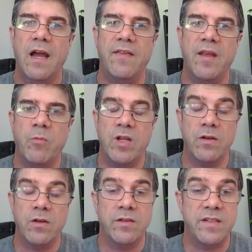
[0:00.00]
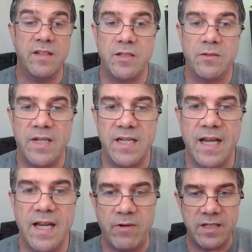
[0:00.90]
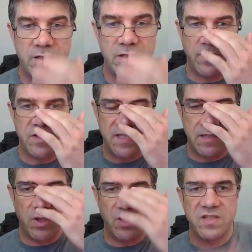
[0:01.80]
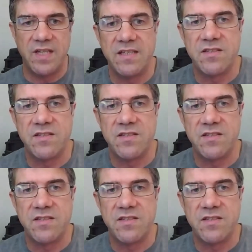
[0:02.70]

and then went on, did a degree at Reading University in botany,